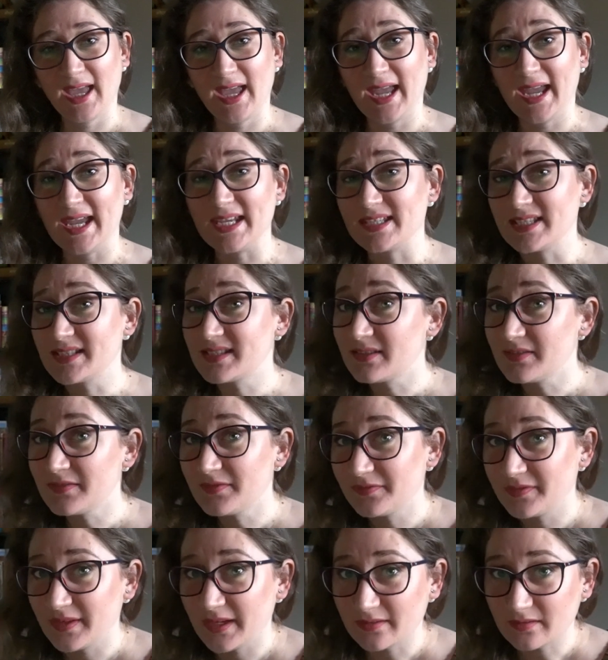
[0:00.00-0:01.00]
It is
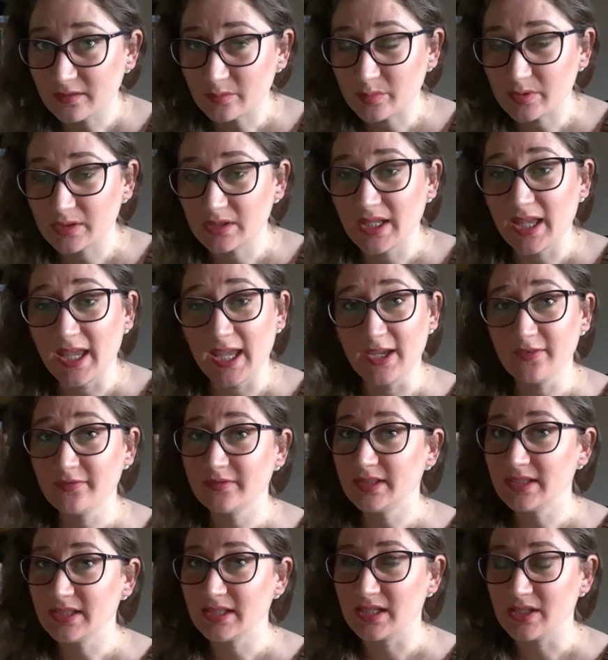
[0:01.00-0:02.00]
unfavorable if
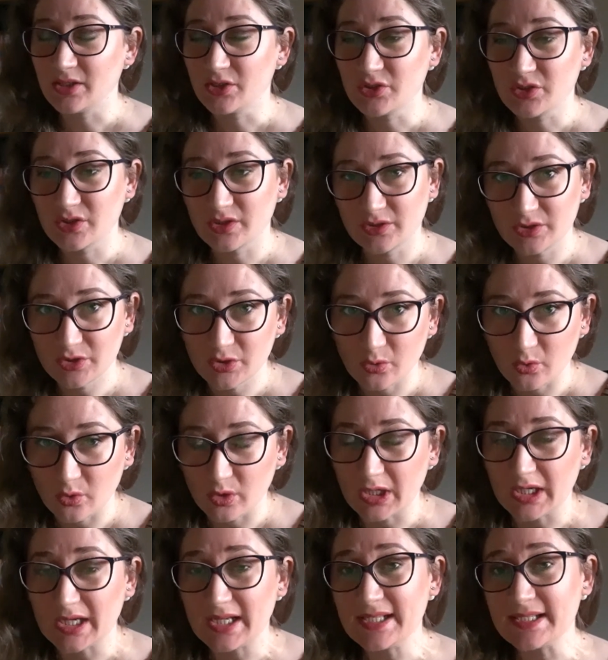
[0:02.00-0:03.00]
the kitchen
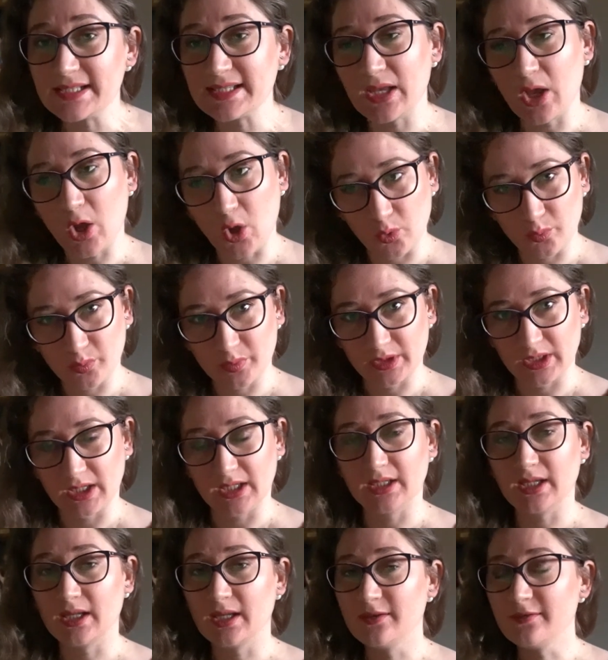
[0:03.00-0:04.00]
door is
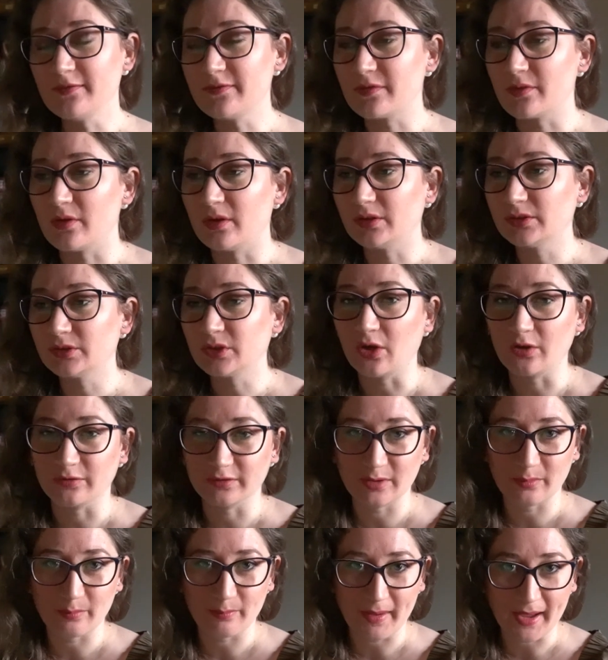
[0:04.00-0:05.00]
opening in front of
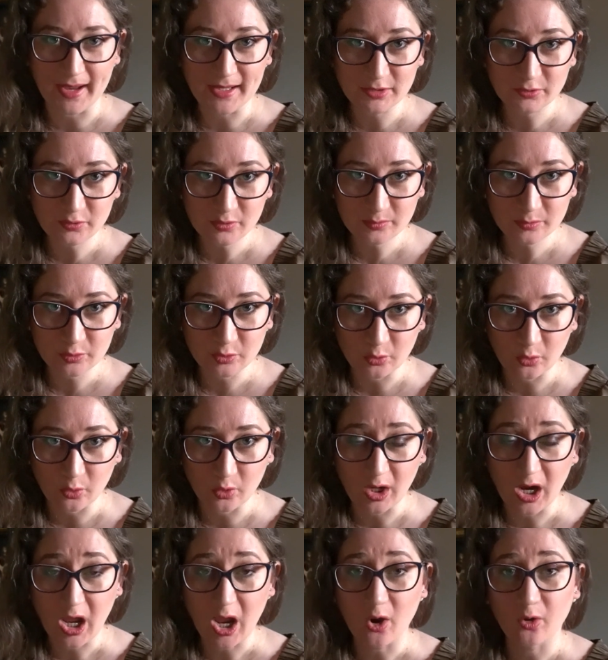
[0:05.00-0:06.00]
the bedroom
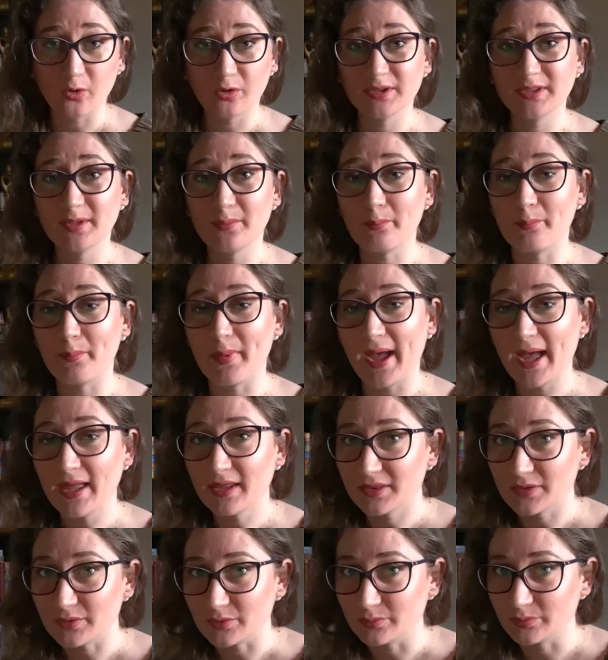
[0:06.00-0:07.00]
door or the
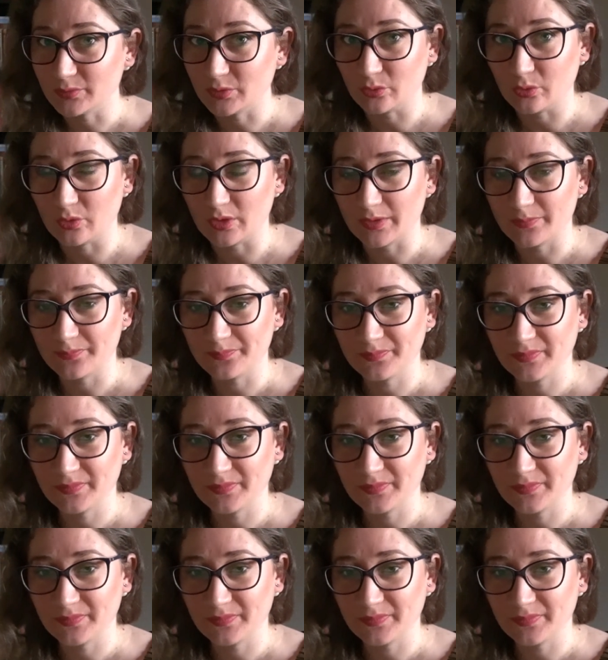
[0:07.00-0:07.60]
bathroom door.